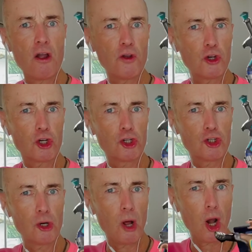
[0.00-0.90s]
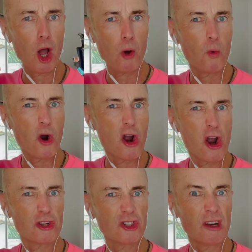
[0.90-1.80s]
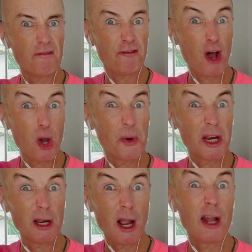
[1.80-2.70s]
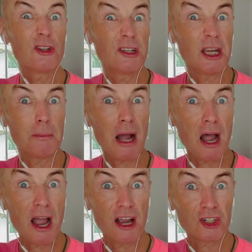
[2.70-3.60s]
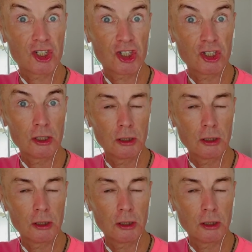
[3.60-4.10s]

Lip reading: You could do a lot worse than following DIMASH.